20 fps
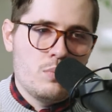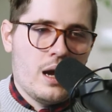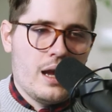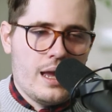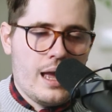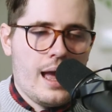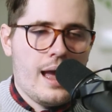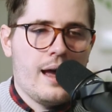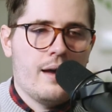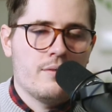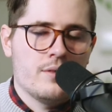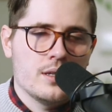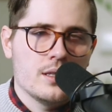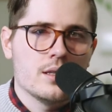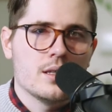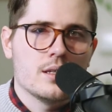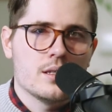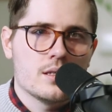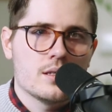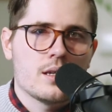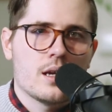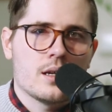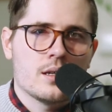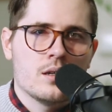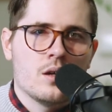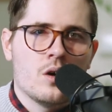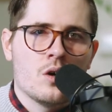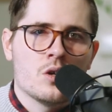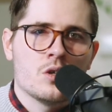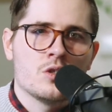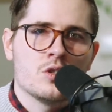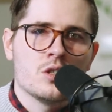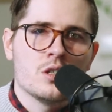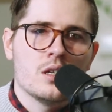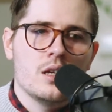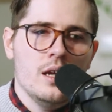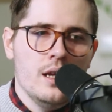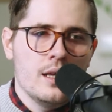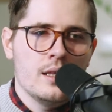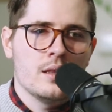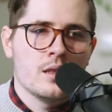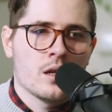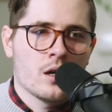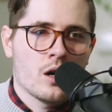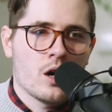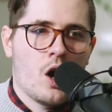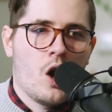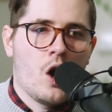by having this technology in their